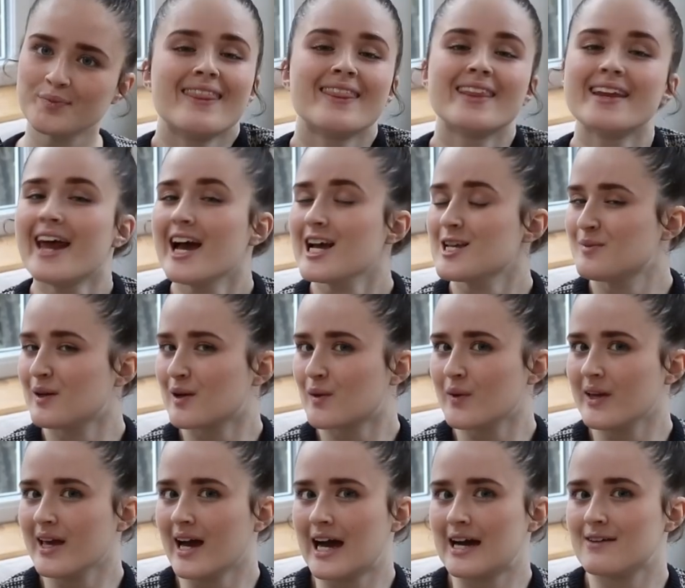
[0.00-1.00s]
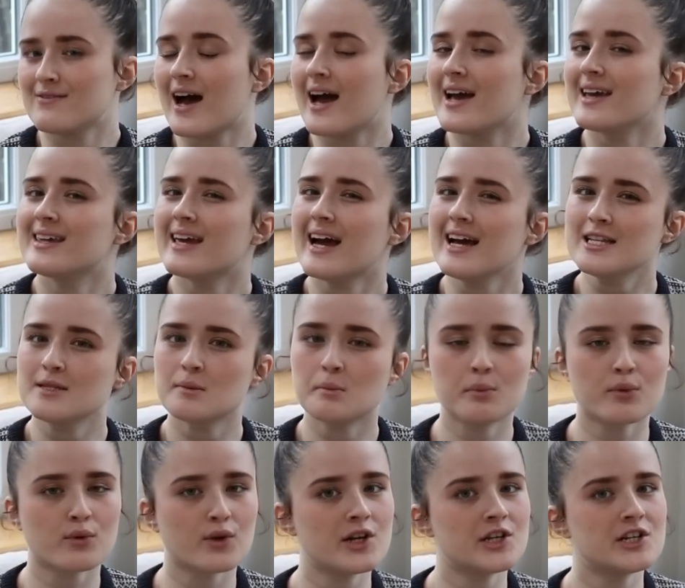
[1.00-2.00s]
The next book we have, I guess,
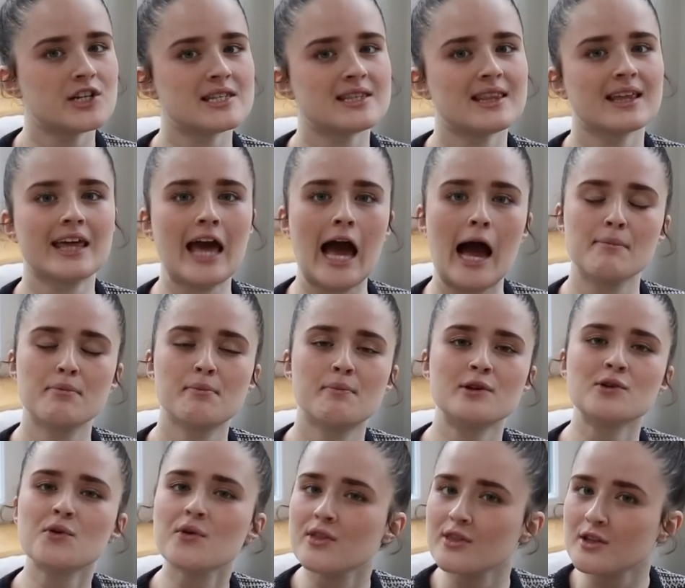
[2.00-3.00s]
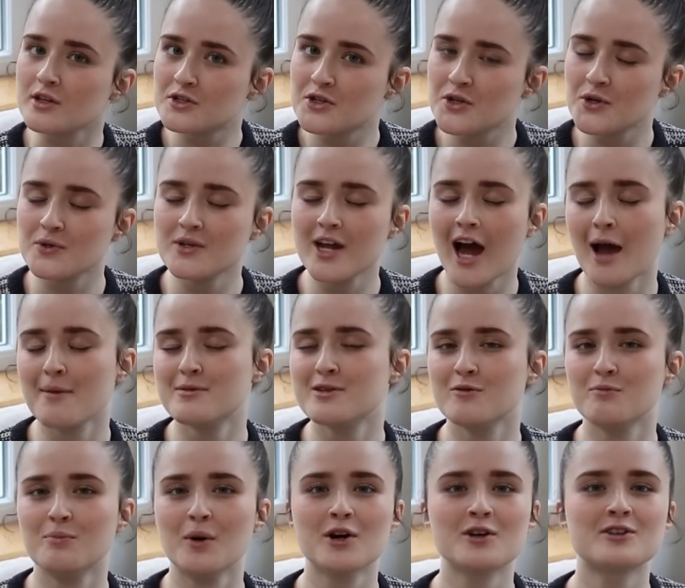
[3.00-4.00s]
bridges the gap between the two types
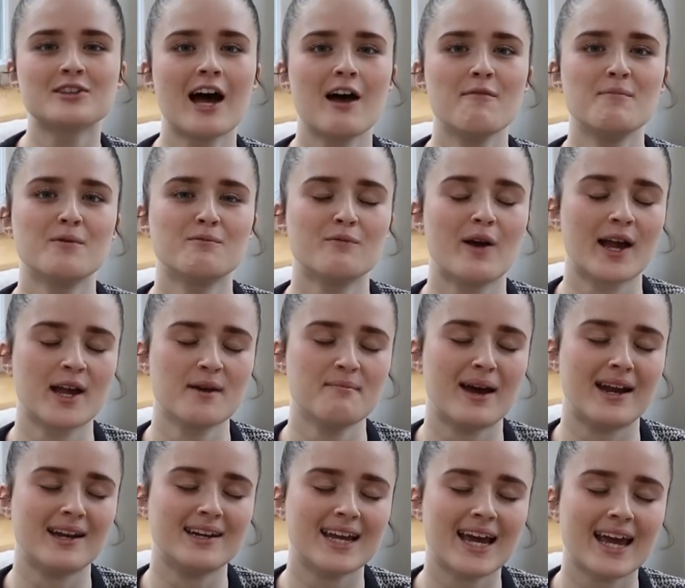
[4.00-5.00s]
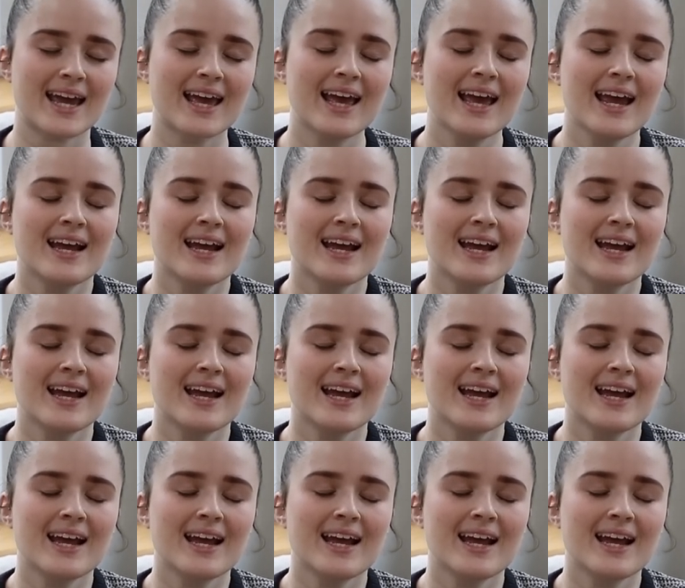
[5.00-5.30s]
of books that I've been recommending.